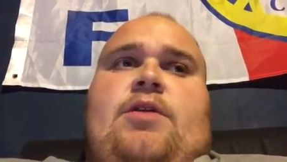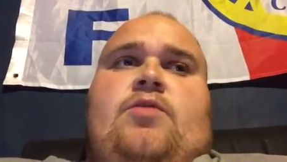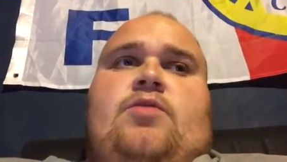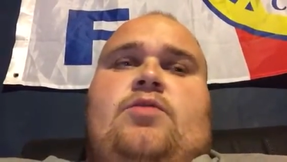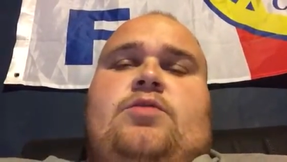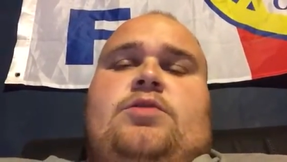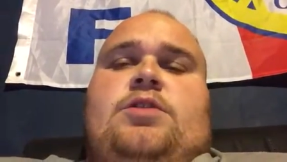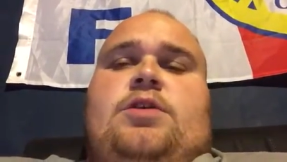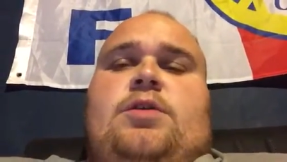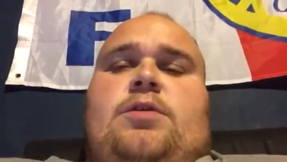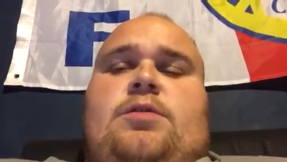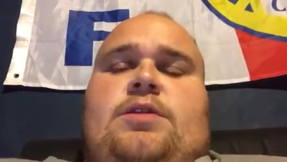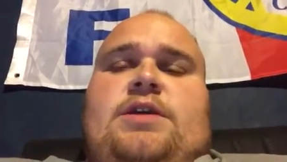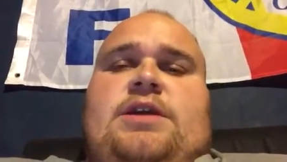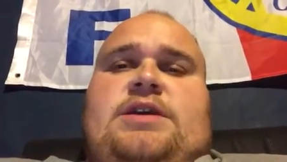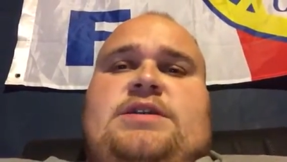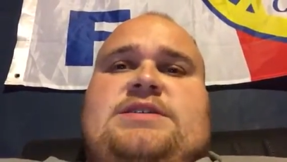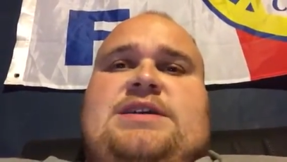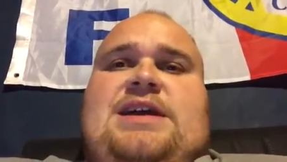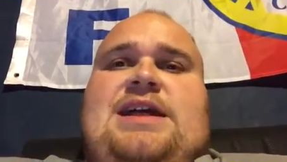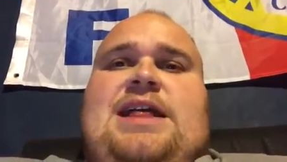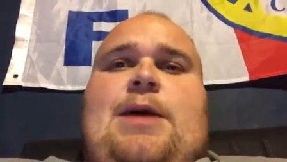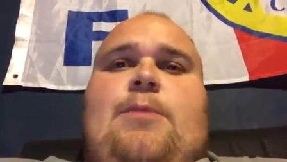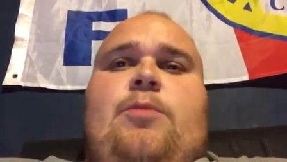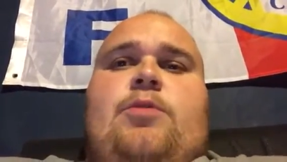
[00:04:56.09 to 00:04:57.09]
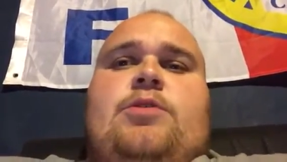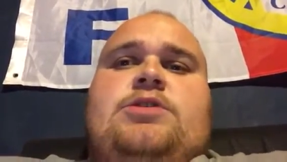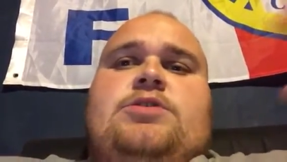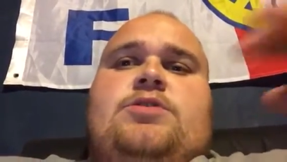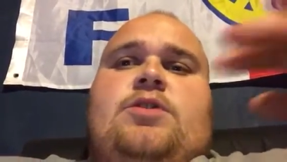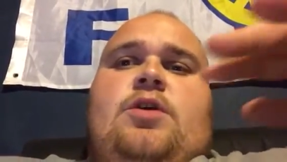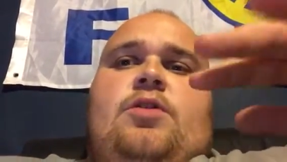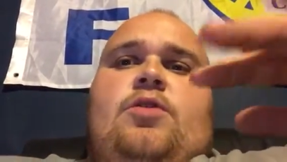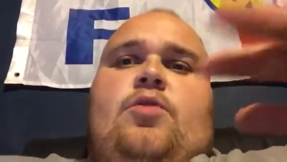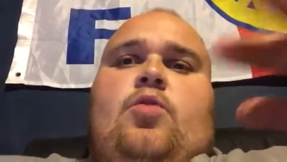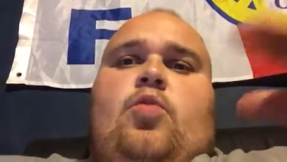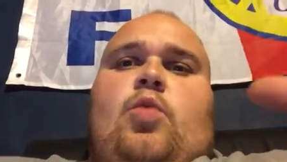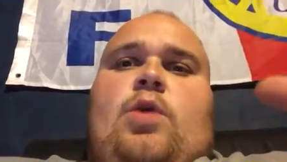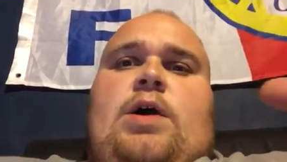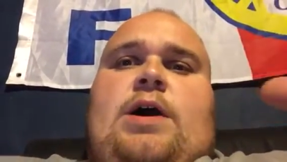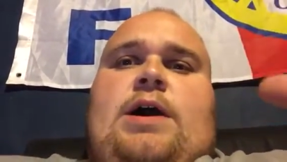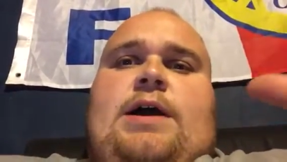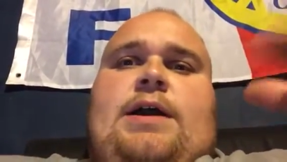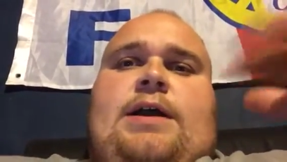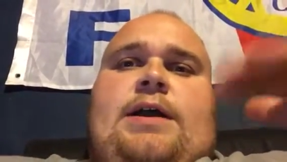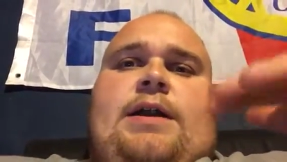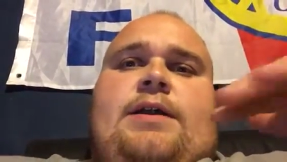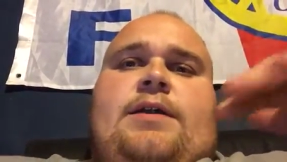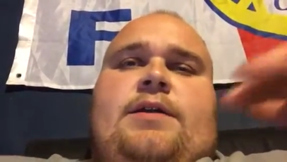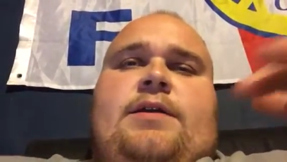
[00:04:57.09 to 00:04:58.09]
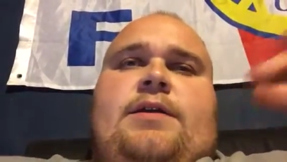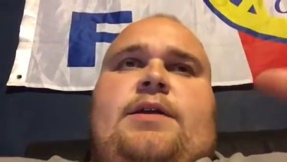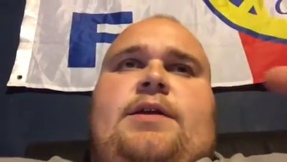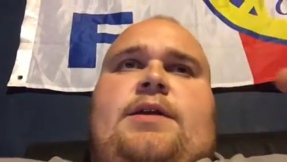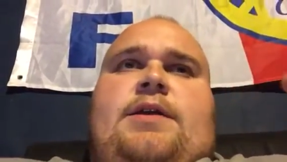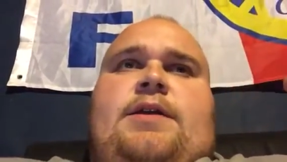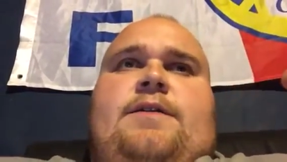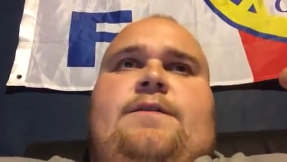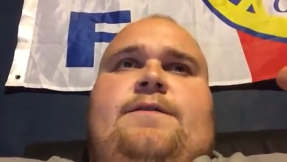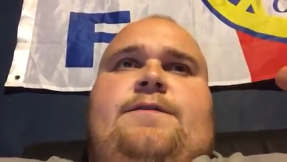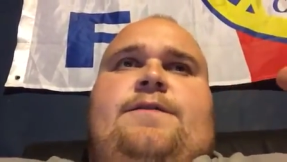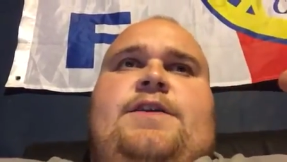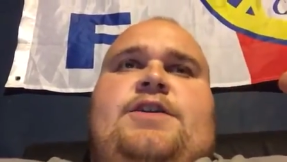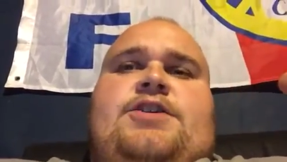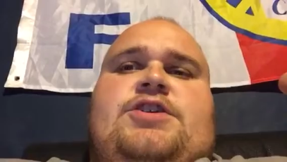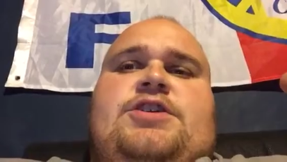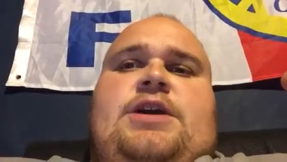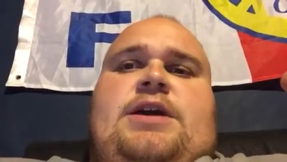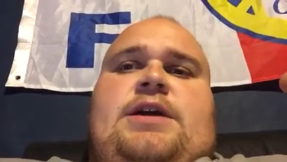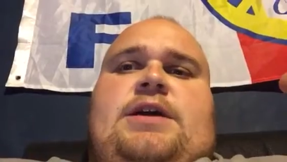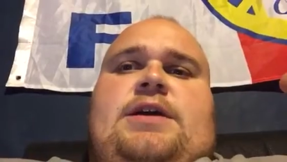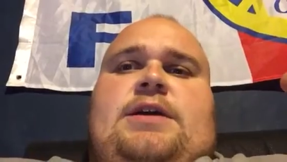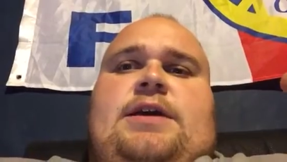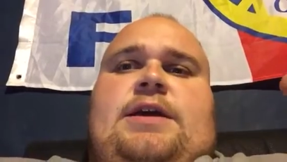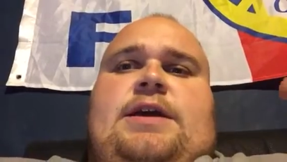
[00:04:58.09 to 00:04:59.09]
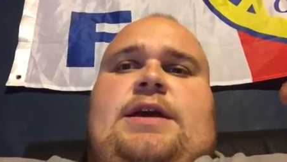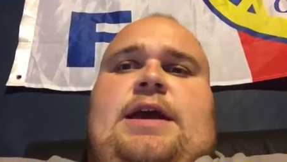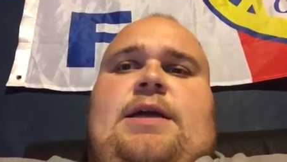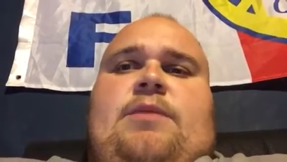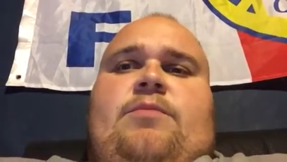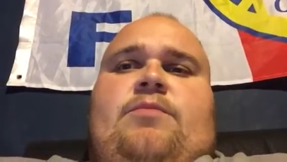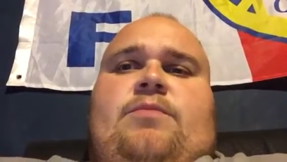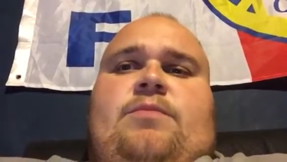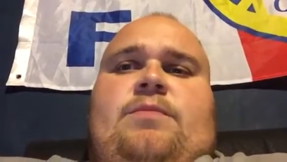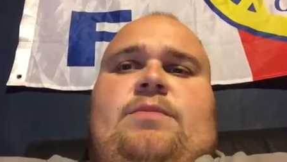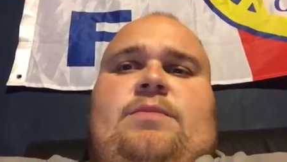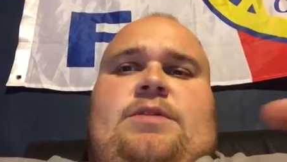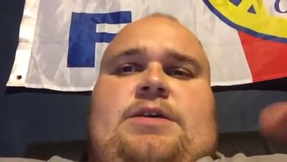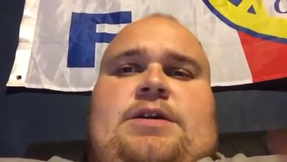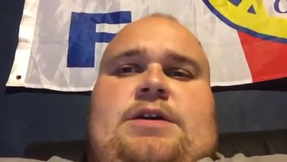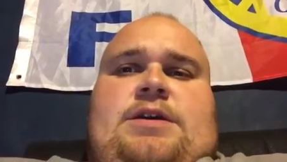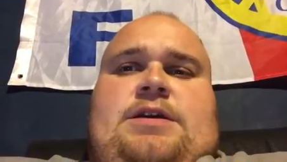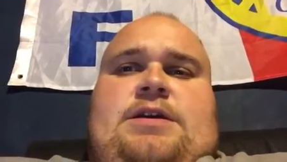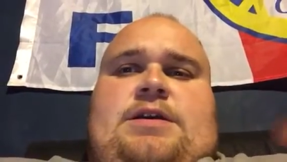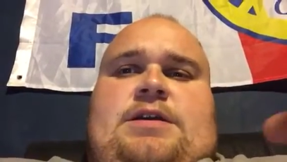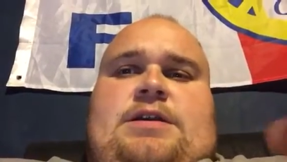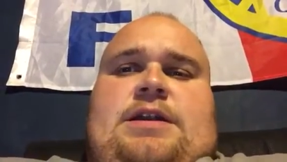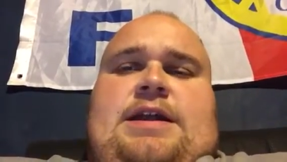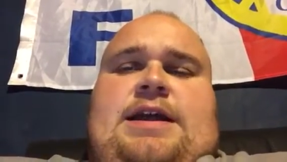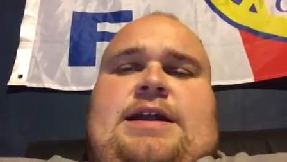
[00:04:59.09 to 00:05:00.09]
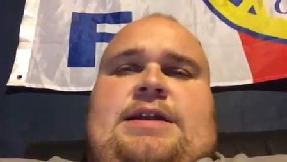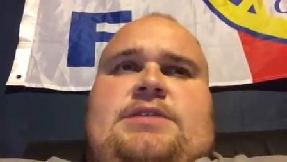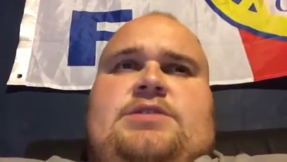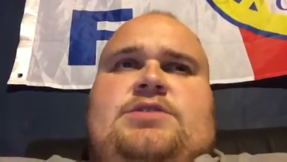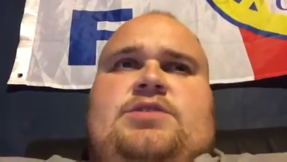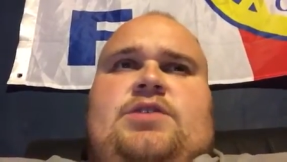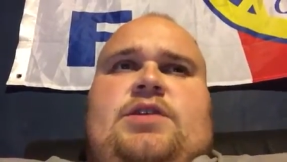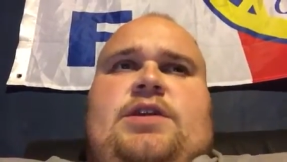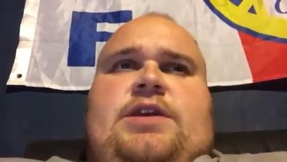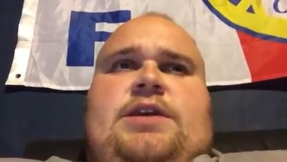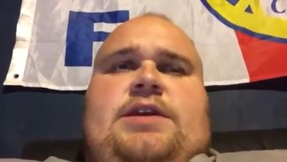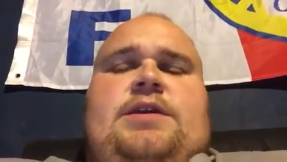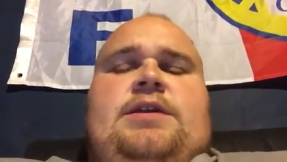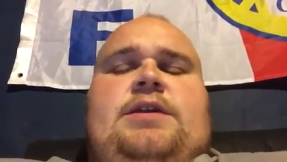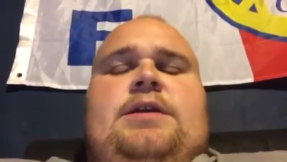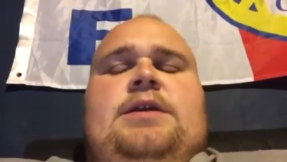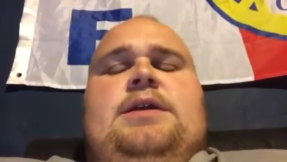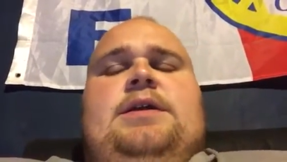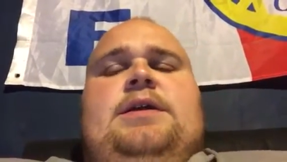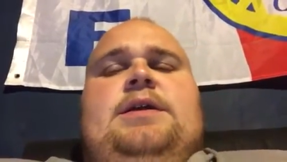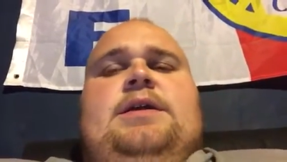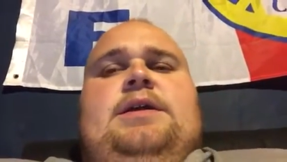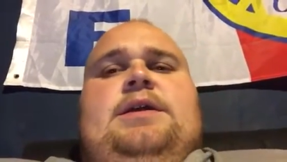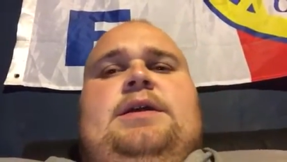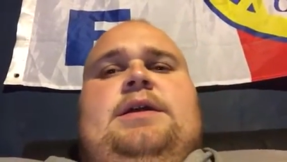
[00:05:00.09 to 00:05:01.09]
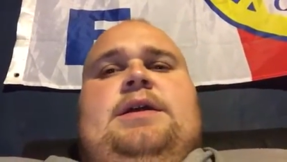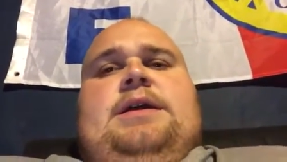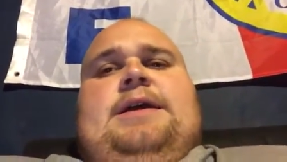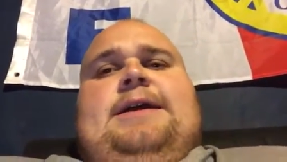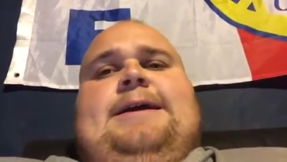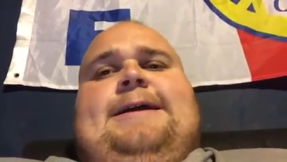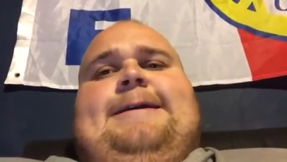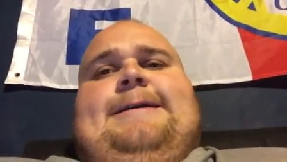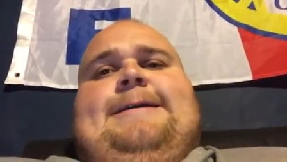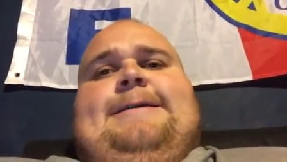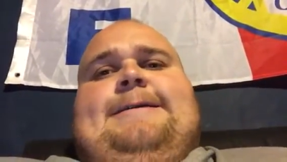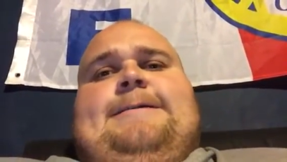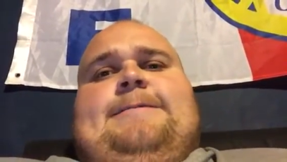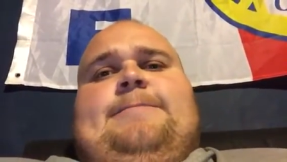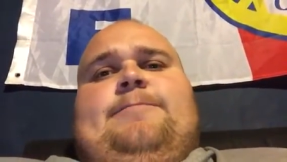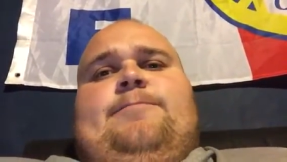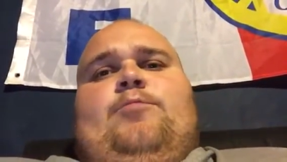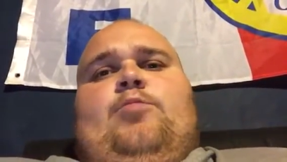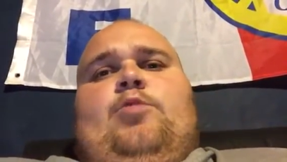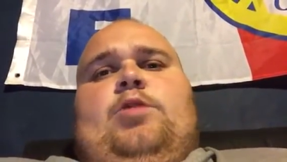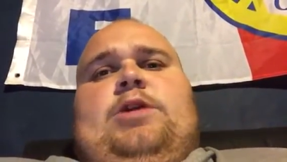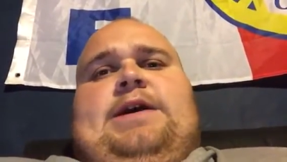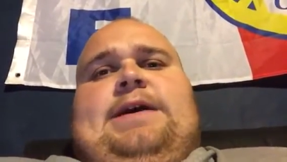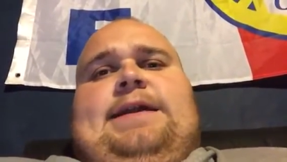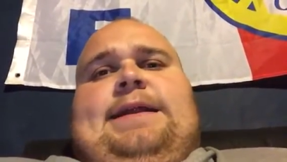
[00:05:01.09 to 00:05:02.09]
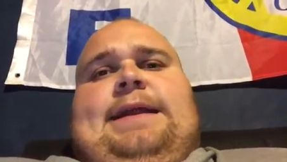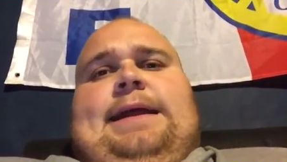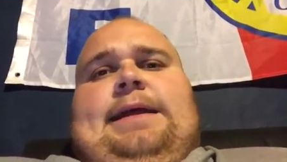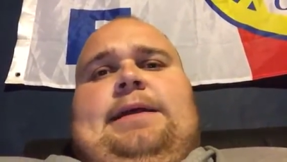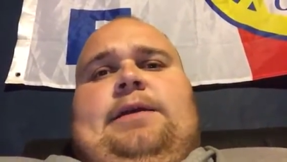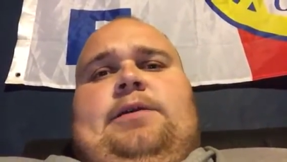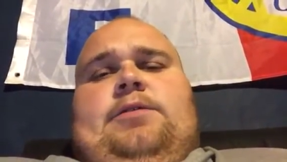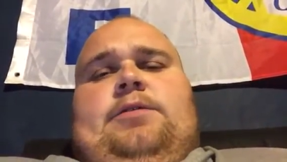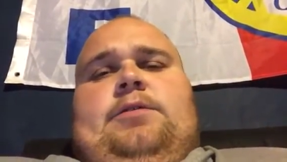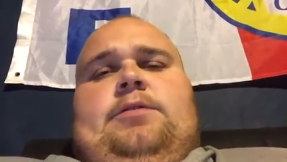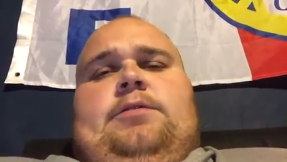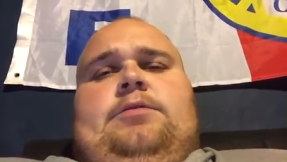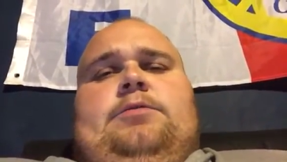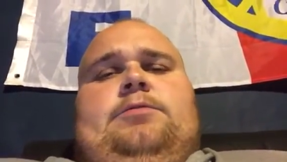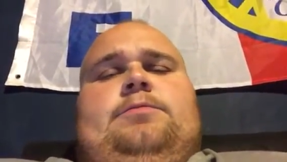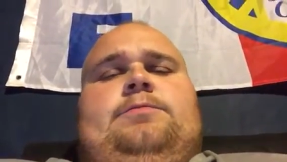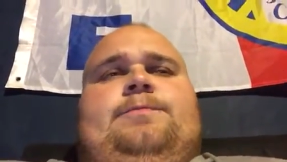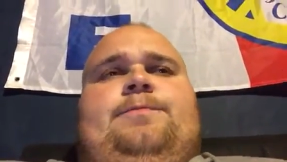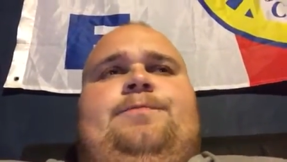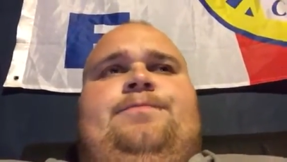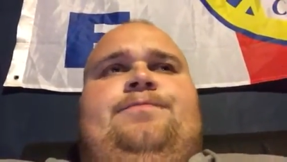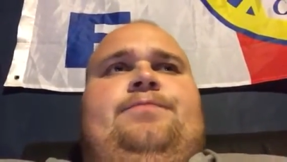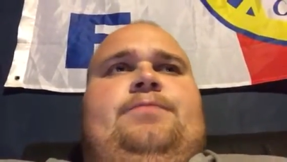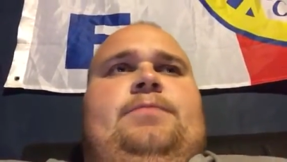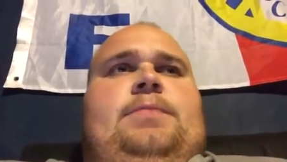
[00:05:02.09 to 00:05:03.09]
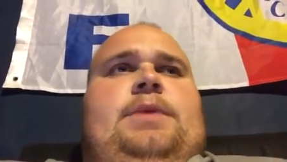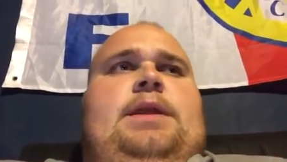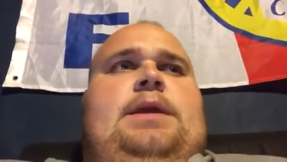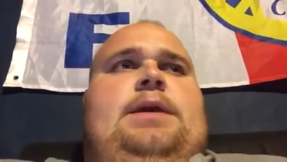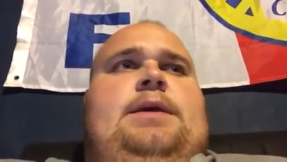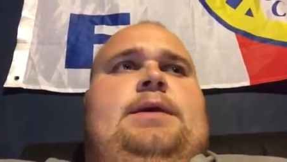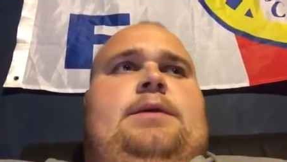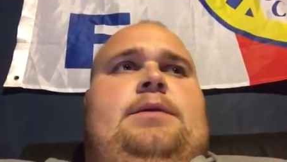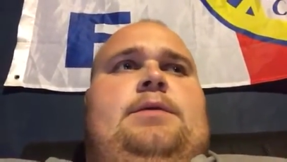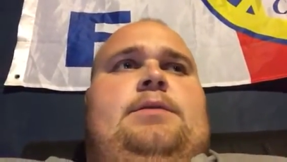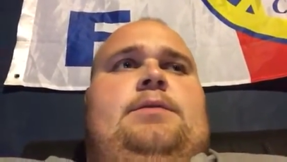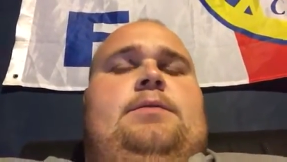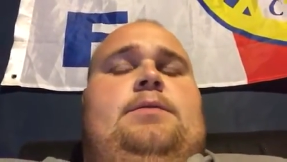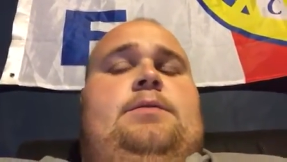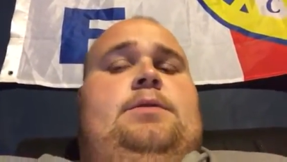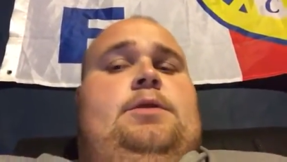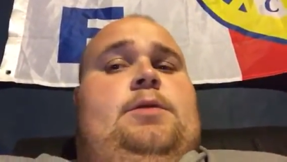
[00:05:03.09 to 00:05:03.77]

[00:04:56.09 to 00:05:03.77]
I could do things like that, but it's got the wide fisheye cam uh, lens on it, um, wide angle, and